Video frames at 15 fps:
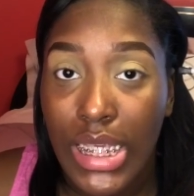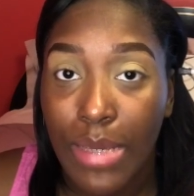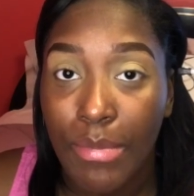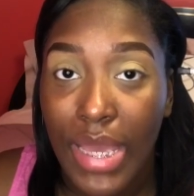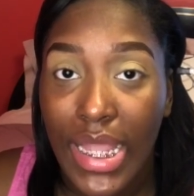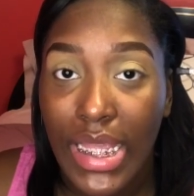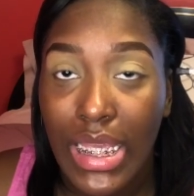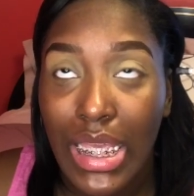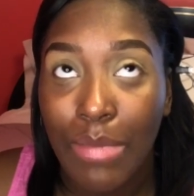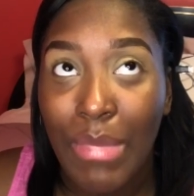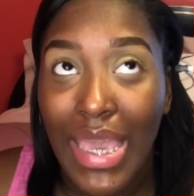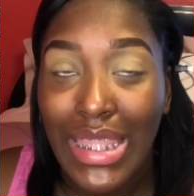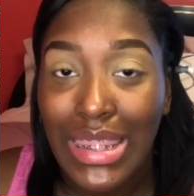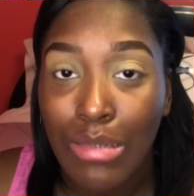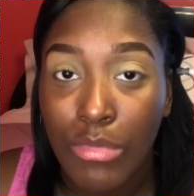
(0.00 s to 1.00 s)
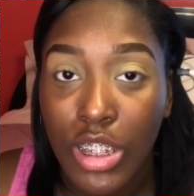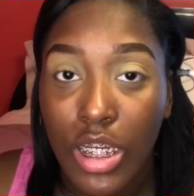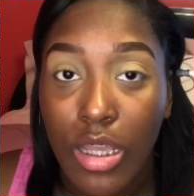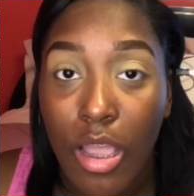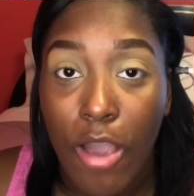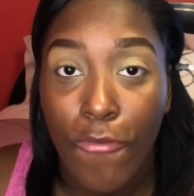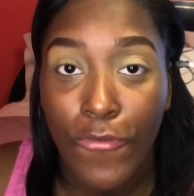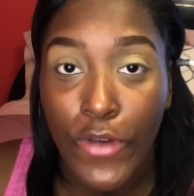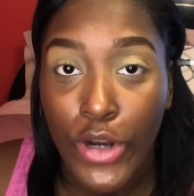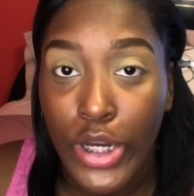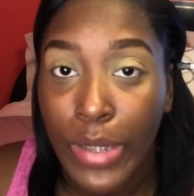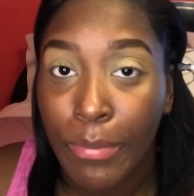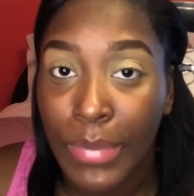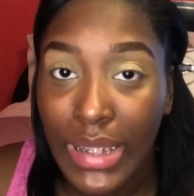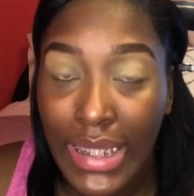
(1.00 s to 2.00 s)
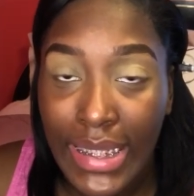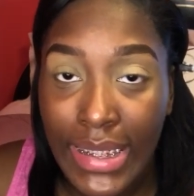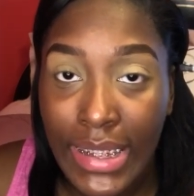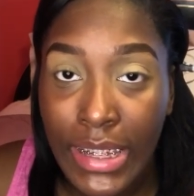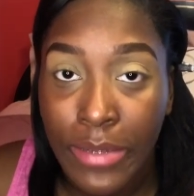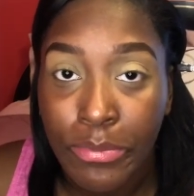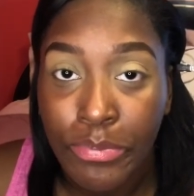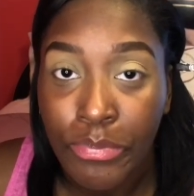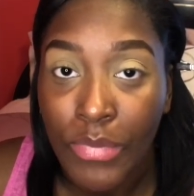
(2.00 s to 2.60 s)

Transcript: it made them look very blended.